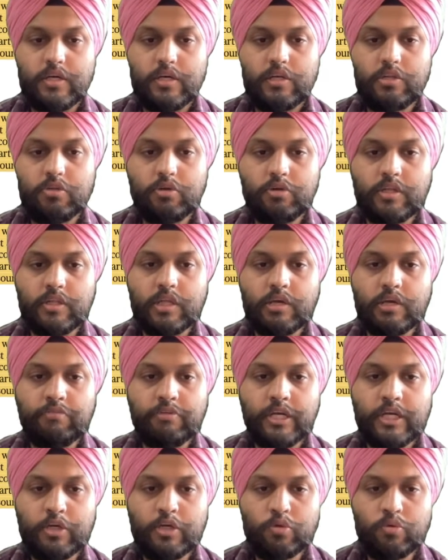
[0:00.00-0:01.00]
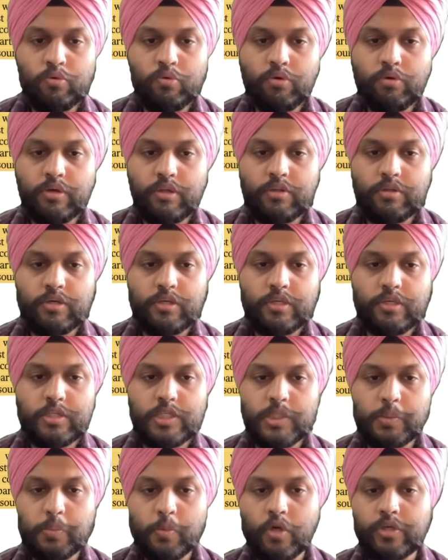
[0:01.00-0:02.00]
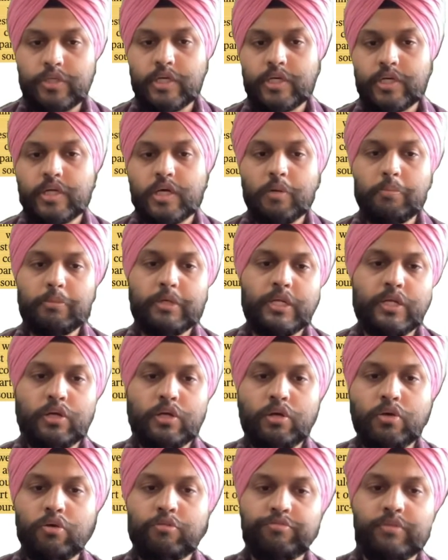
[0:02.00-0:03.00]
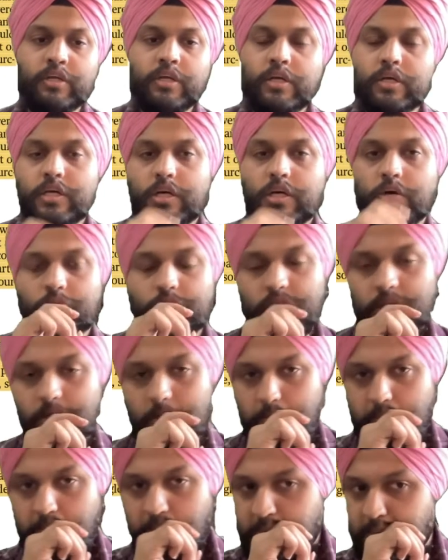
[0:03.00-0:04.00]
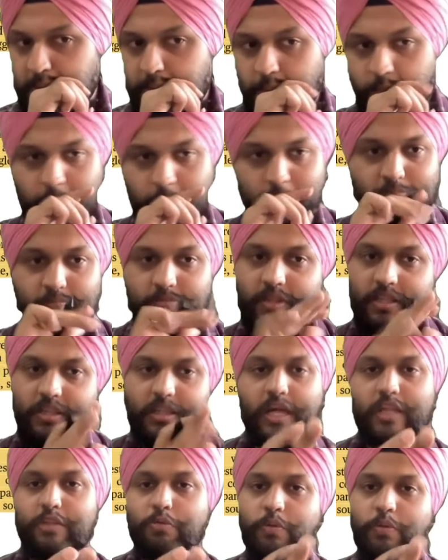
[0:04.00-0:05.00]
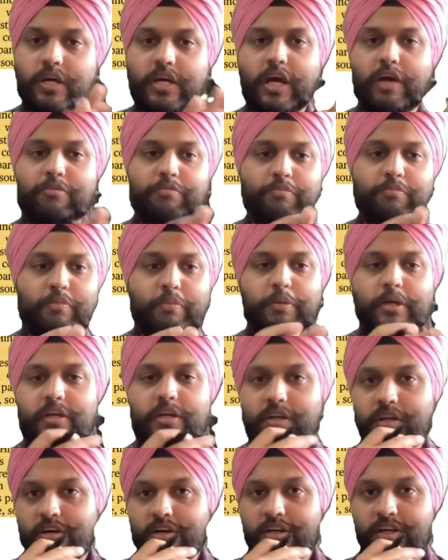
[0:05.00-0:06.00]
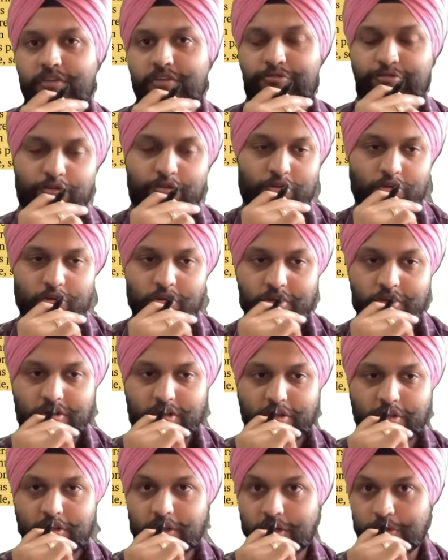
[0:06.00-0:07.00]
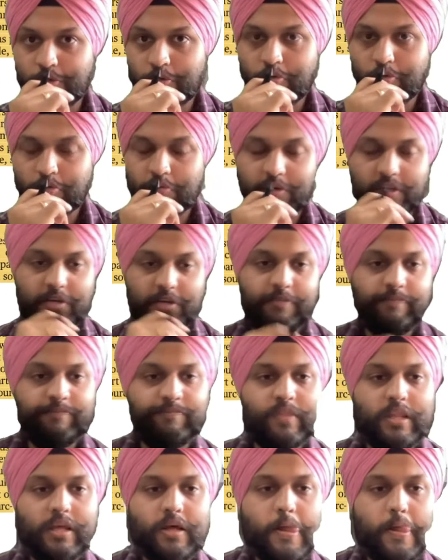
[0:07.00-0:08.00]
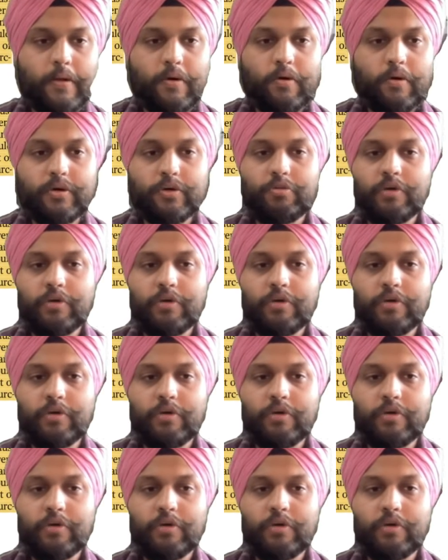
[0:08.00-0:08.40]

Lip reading: So it is given it to Research Project Committee of the Council. Now, that's why I'm a bit confused on this issue over here. Okay, so